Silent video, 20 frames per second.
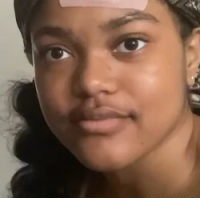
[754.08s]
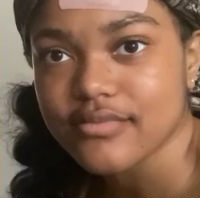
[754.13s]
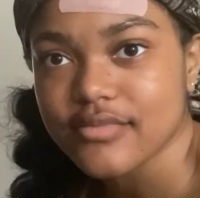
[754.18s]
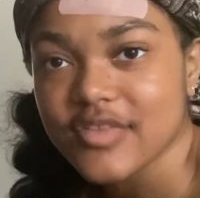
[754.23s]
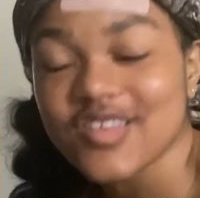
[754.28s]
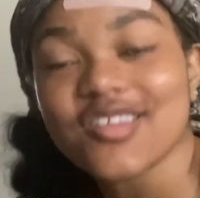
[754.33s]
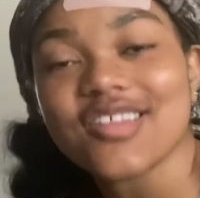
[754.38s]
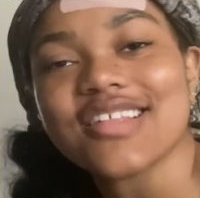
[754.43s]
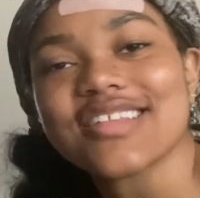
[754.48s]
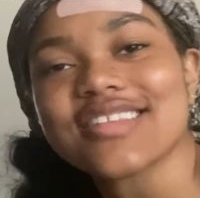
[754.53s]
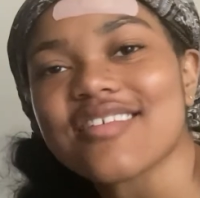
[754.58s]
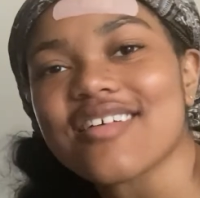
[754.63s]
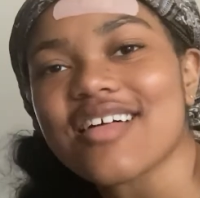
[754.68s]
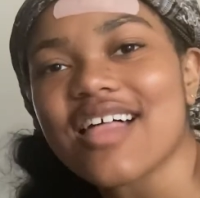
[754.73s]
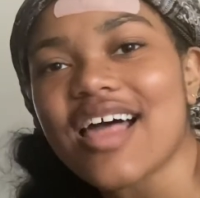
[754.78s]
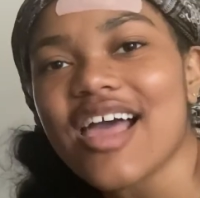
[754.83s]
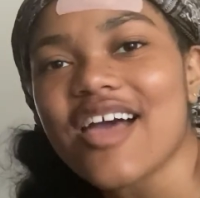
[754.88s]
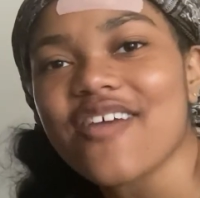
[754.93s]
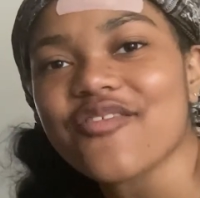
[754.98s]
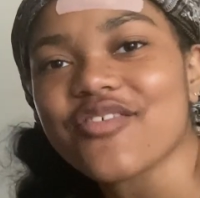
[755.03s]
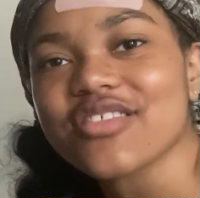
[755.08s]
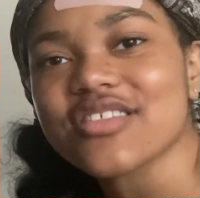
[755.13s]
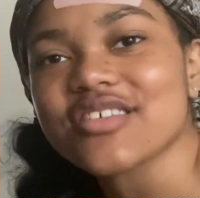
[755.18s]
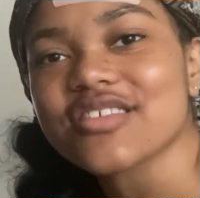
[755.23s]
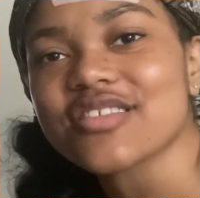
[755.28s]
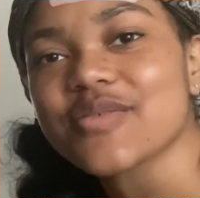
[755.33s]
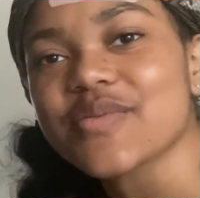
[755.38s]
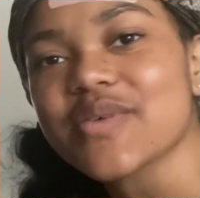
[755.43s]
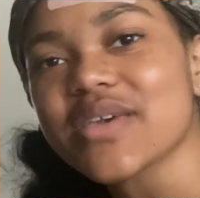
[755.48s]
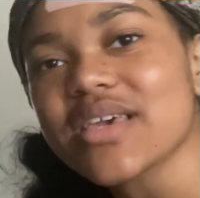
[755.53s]
So that's all I have for
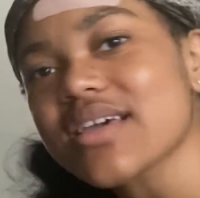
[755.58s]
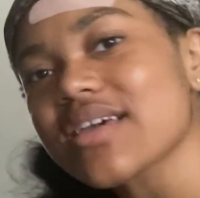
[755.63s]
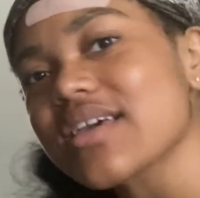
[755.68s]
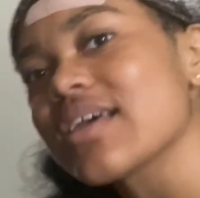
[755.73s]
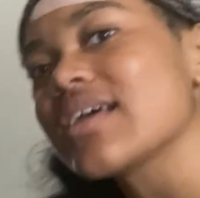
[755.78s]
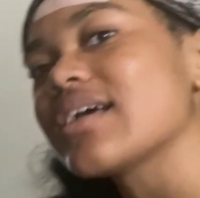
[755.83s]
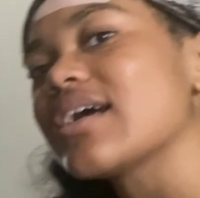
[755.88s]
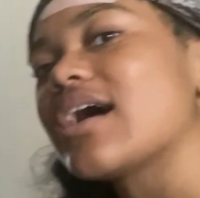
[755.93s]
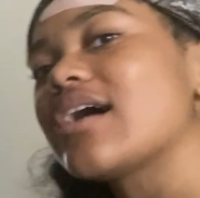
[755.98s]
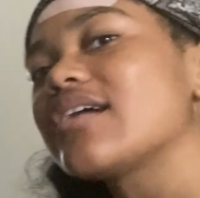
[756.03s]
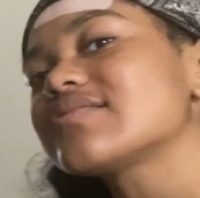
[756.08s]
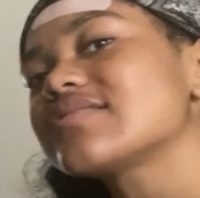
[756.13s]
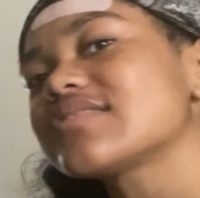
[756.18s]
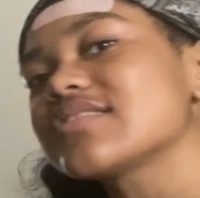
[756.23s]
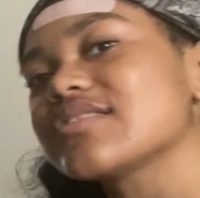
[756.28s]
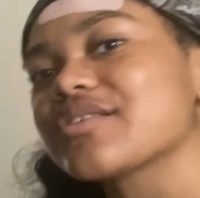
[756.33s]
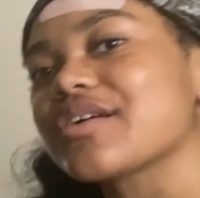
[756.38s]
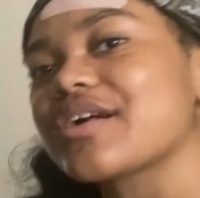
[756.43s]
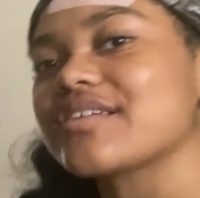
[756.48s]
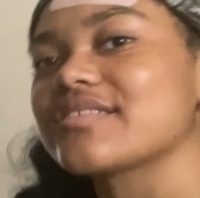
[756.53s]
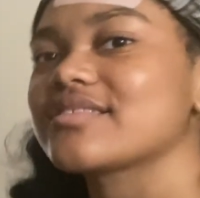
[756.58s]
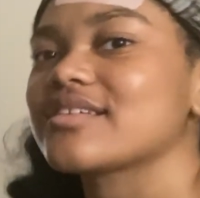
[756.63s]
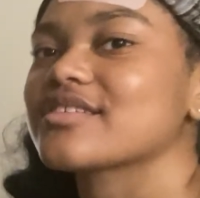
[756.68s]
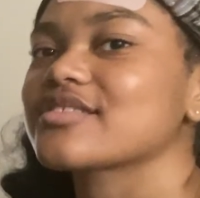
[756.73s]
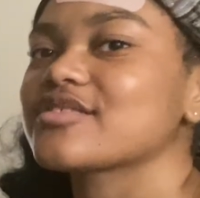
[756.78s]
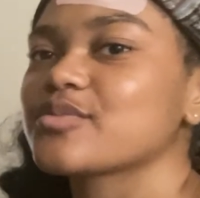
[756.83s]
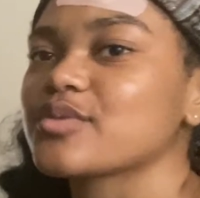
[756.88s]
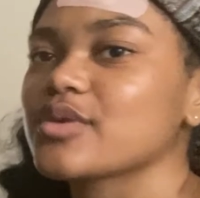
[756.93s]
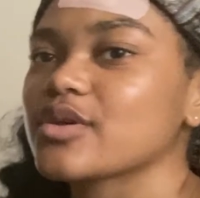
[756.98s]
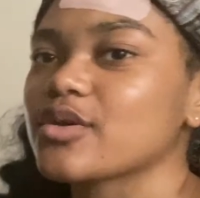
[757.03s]
this week. I'll see you guys
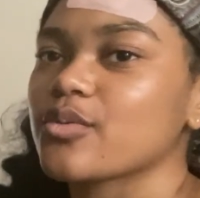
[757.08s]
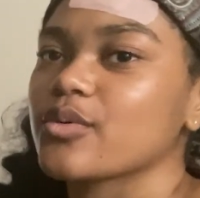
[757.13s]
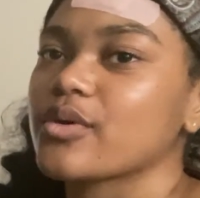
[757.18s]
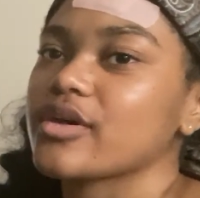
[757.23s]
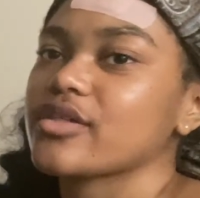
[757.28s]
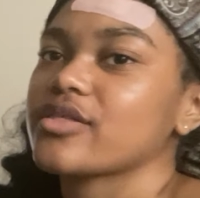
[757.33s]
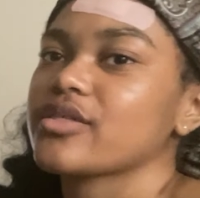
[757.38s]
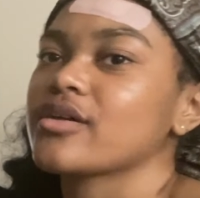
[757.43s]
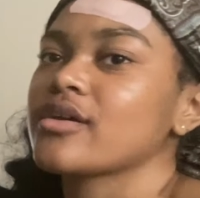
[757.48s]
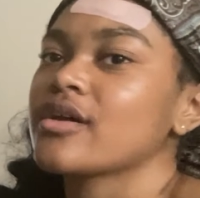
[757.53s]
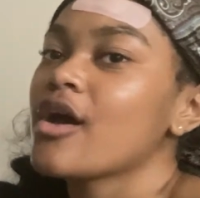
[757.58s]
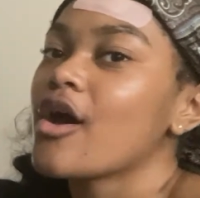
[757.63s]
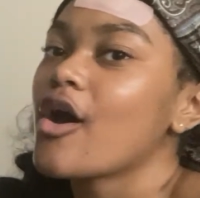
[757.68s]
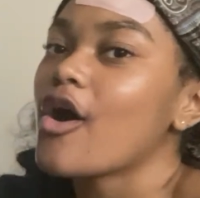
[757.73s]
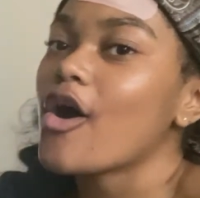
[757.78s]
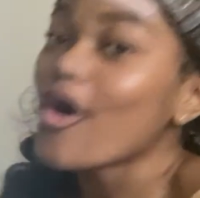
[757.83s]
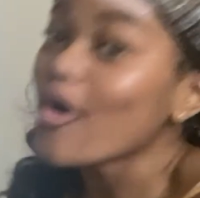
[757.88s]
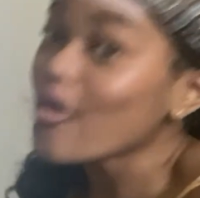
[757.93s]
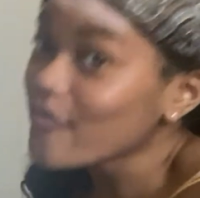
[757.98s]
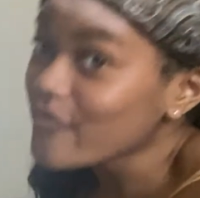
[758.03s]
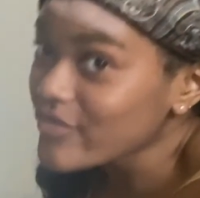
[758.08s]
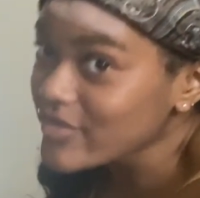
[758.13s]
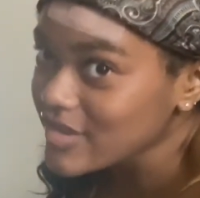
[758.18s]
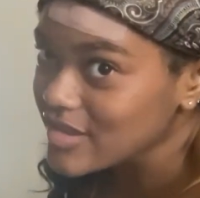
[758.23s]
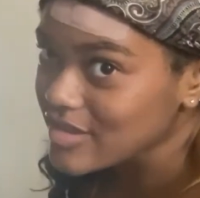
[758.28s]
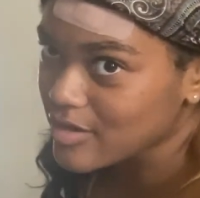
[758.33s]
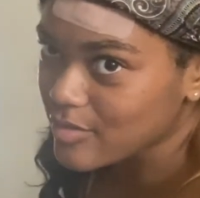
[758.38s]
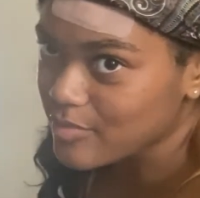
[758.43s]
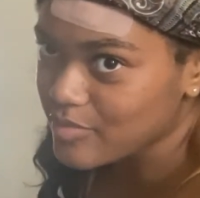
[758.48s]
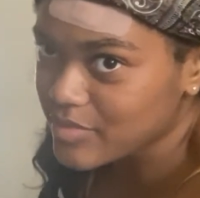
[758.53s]
next week with
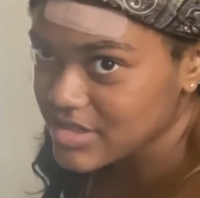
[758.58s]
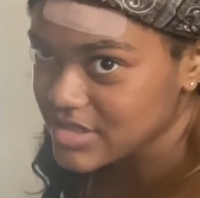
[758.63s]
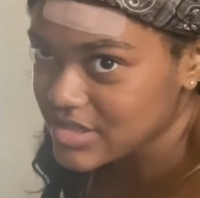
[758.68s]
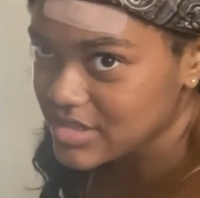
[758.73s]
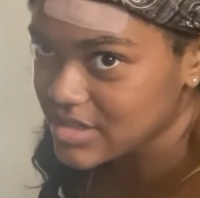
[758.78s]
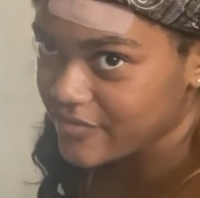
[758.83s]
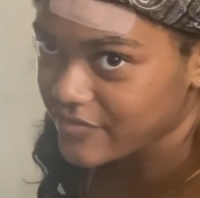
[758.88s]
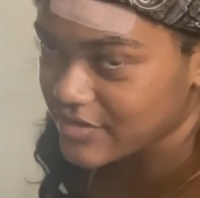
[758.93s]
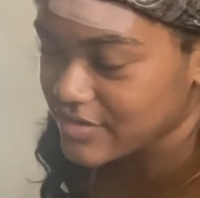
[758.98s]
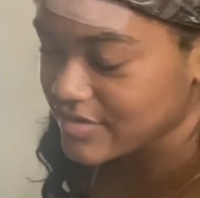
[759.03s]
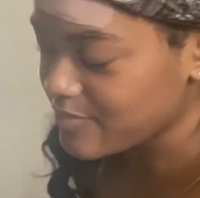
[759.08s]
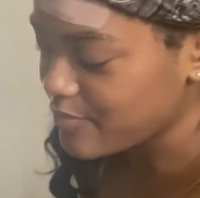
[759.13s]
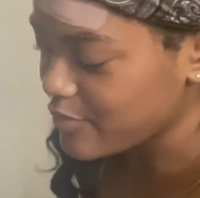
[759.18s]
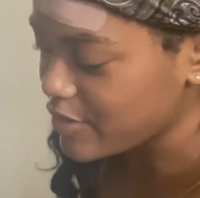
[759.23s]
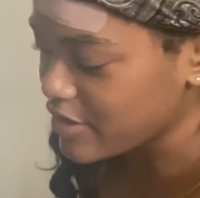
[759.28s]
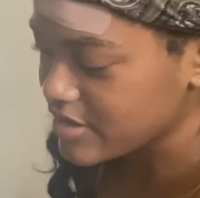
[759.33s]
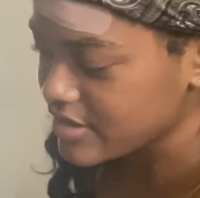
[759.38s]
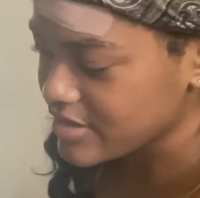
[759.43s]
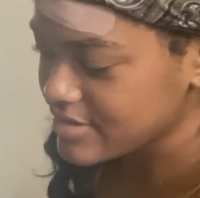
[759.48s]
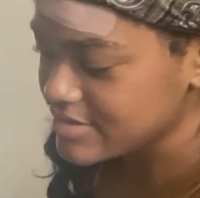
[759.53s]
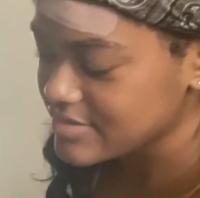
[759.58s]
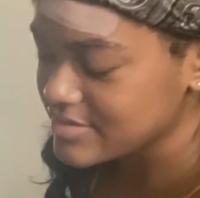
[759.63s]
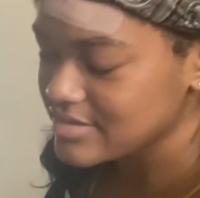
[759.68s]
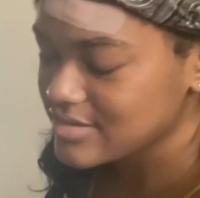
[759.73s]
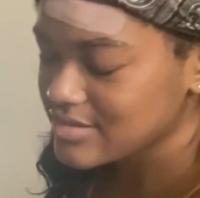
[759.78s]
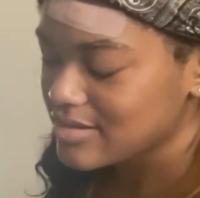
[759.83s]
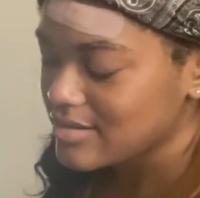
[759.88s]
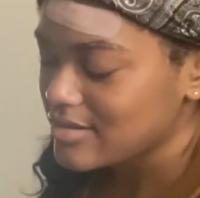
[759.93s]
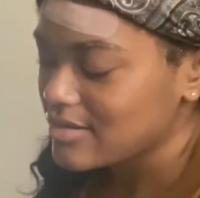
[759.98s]
hopefully the completion of this bodice.